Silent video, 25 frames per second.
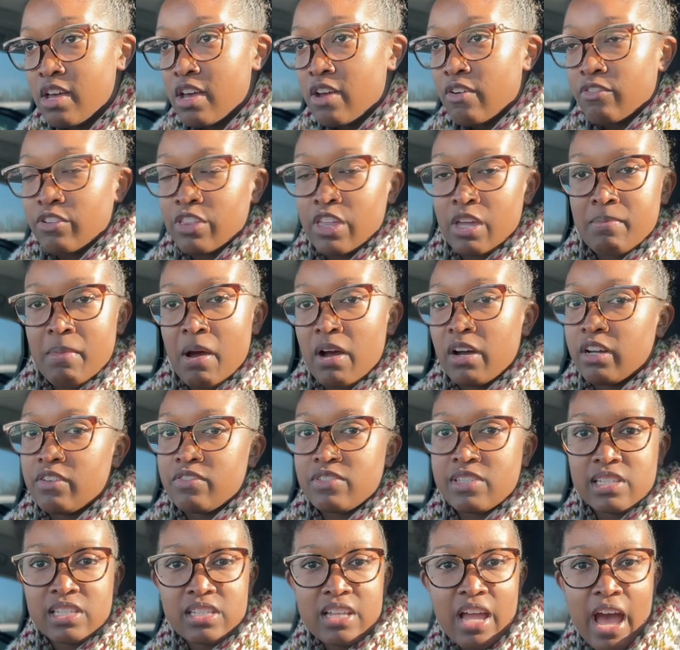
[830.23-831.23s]
for the amount of
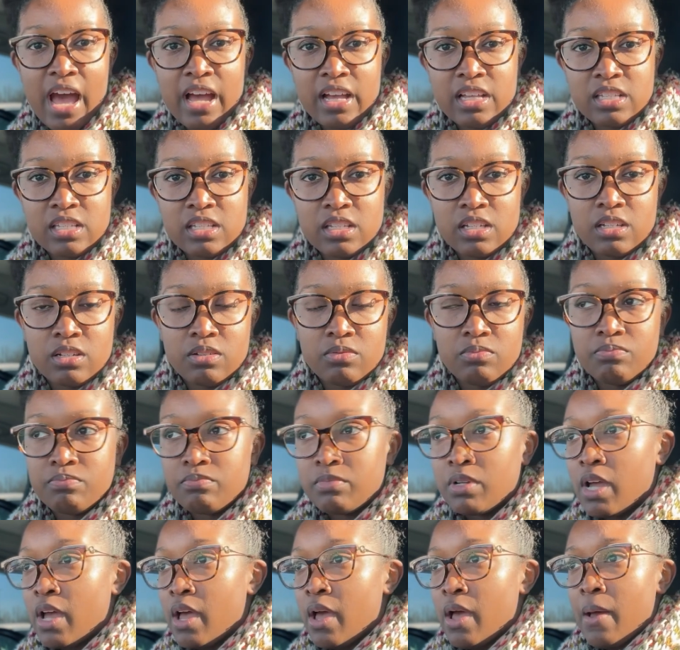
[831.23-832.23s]
snacks and
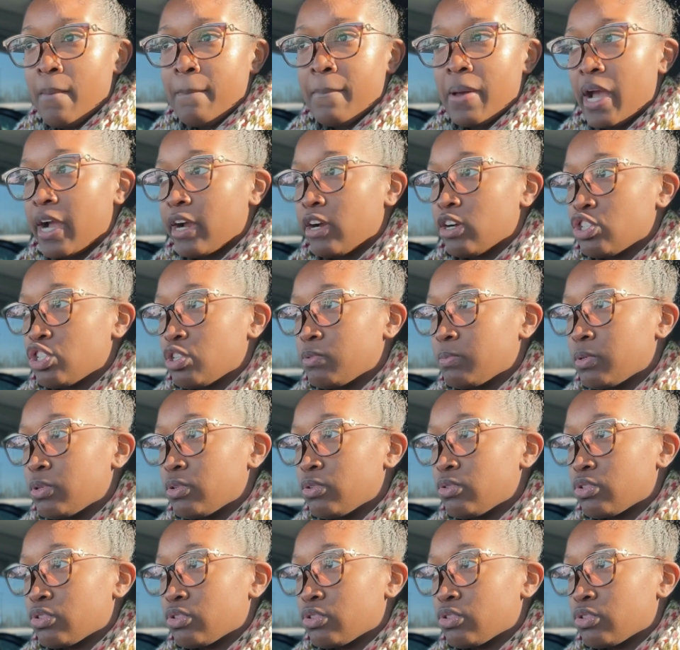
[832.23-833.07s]
perishables